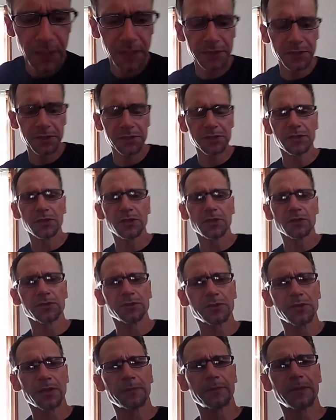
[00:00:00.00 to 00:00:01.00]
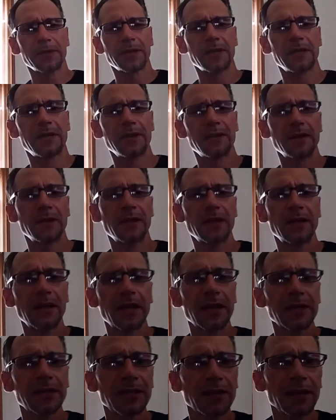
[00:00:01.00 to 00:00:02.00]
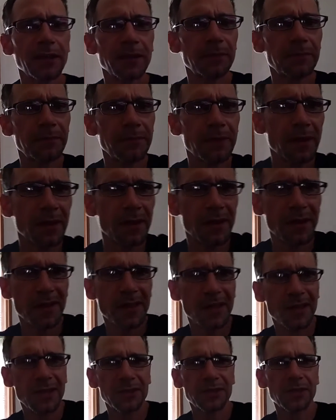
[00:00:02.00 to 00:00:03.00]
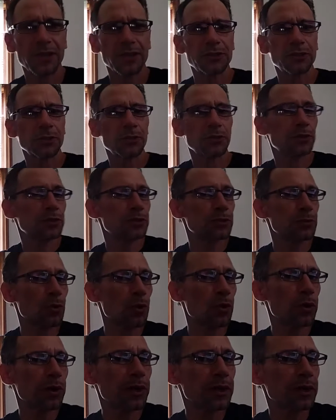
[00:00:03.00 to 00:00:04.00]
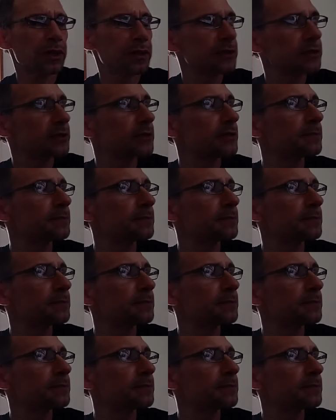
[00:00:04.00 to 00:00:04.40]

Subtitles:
just a little something I'd like to touch on this morning is